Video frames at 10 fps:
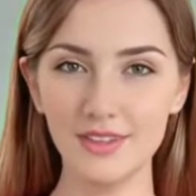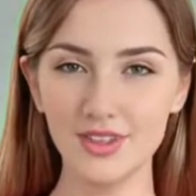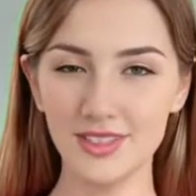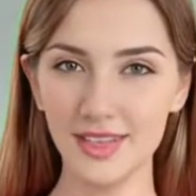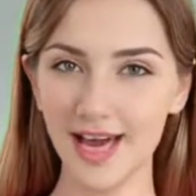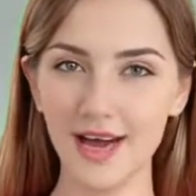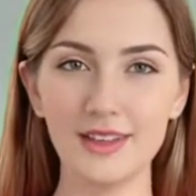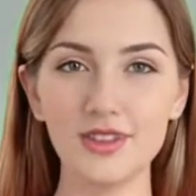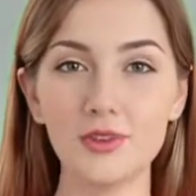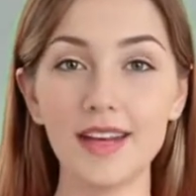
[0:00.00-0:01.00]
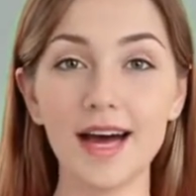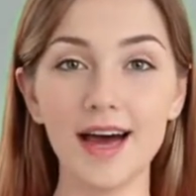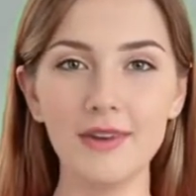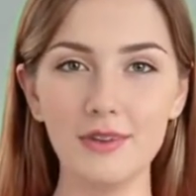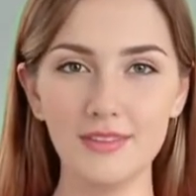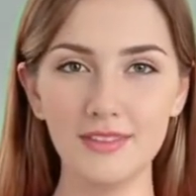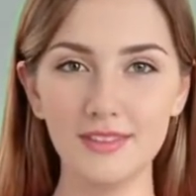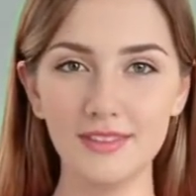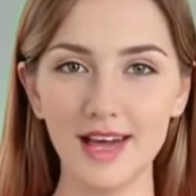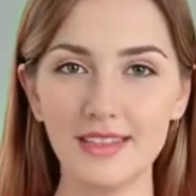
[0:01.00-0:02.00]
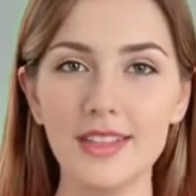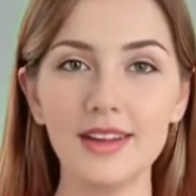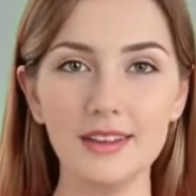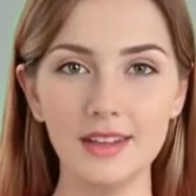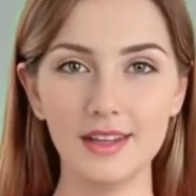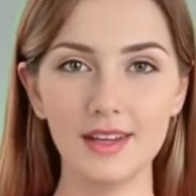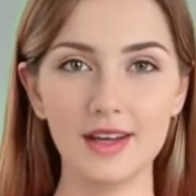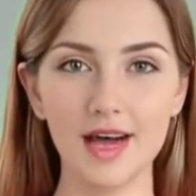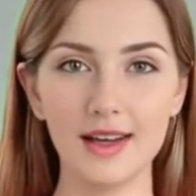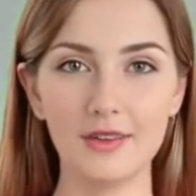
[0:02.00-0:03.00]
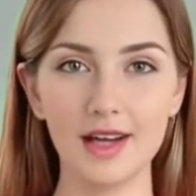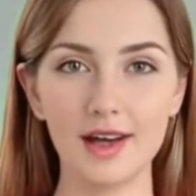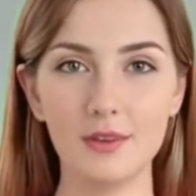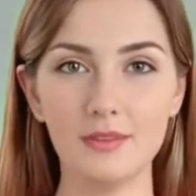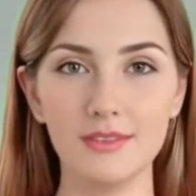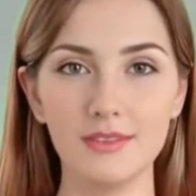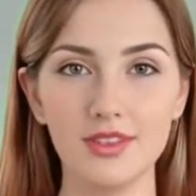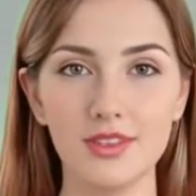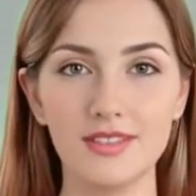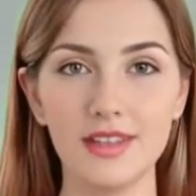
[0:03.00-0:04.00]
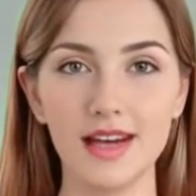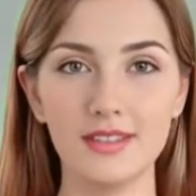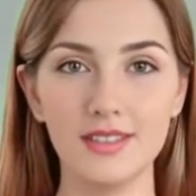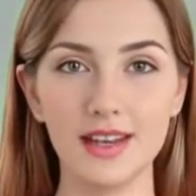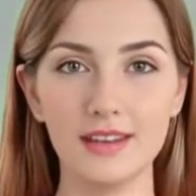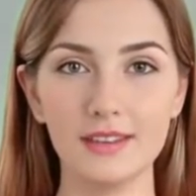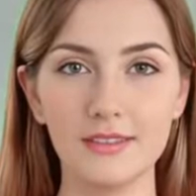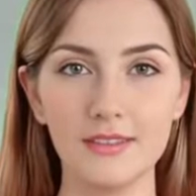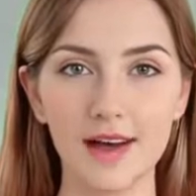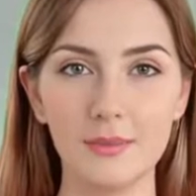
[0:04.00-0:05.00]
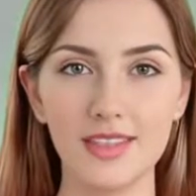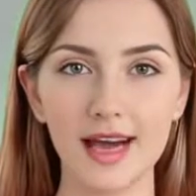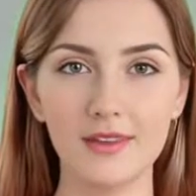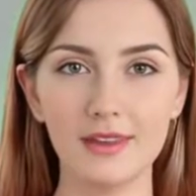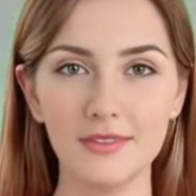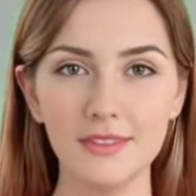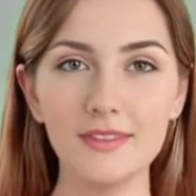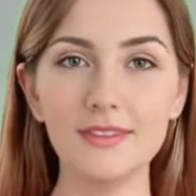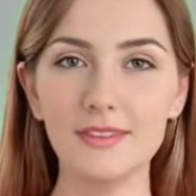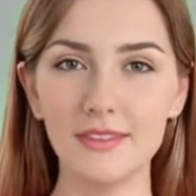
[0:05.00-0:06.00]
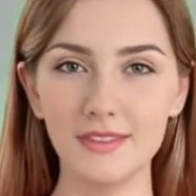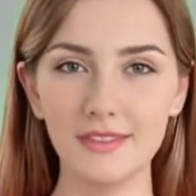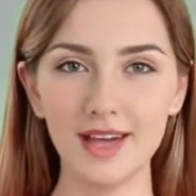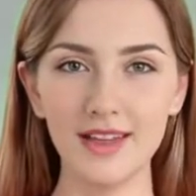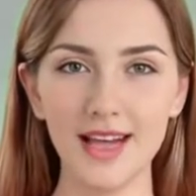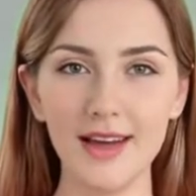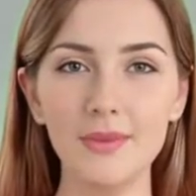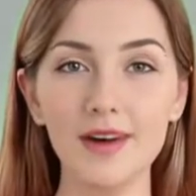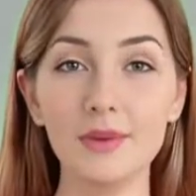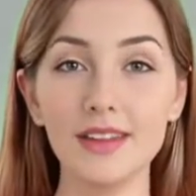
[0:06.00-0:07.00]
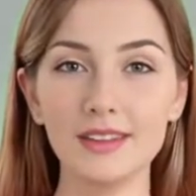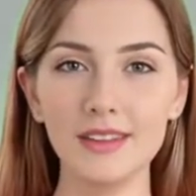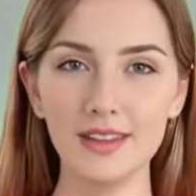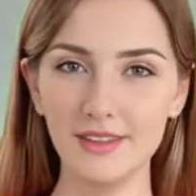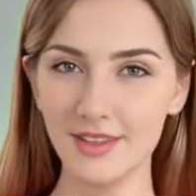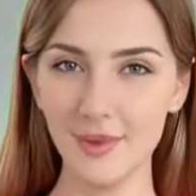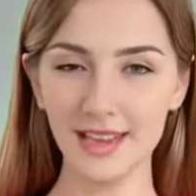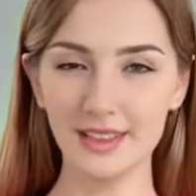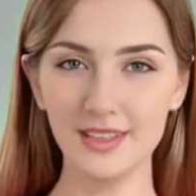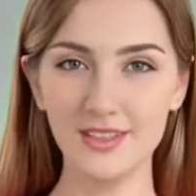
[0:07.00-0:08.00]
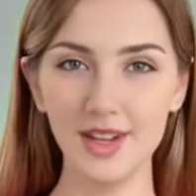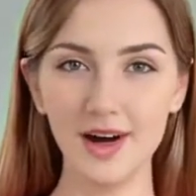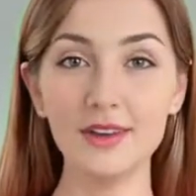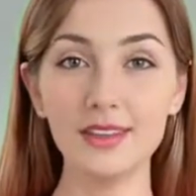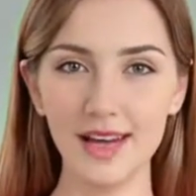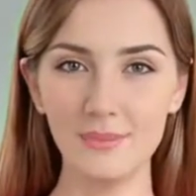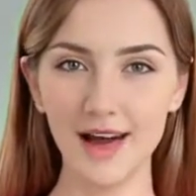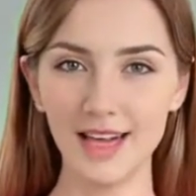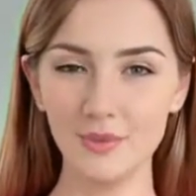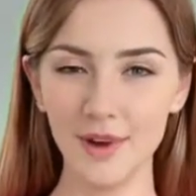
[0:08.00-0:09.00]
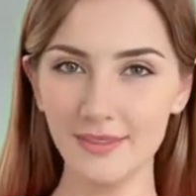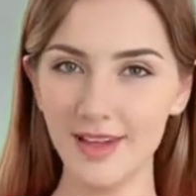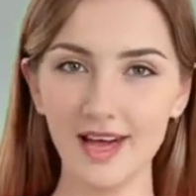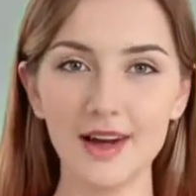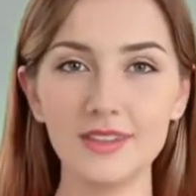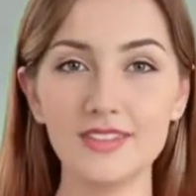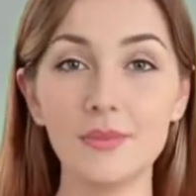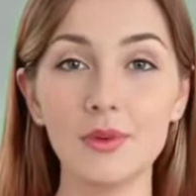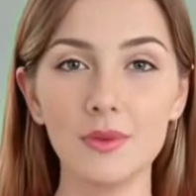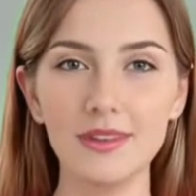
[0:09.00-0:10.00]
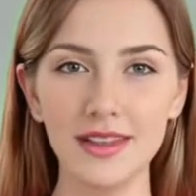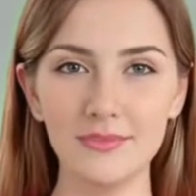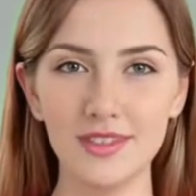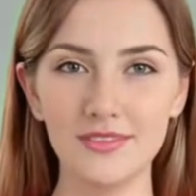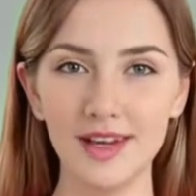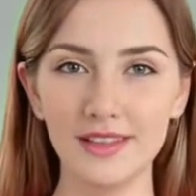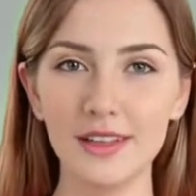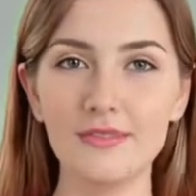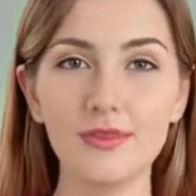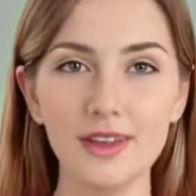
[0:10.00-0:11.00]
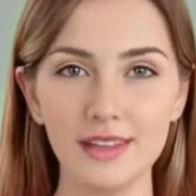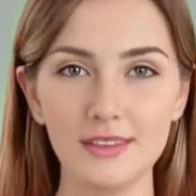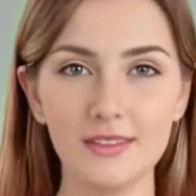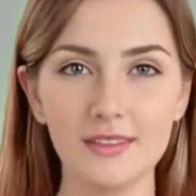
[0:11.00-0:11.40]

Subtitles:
She said, "How did you get out?" I said, "I don't know. Just the next thing. I was out." At that moment, the man and his daughter came back around the house and were relieved to find me free.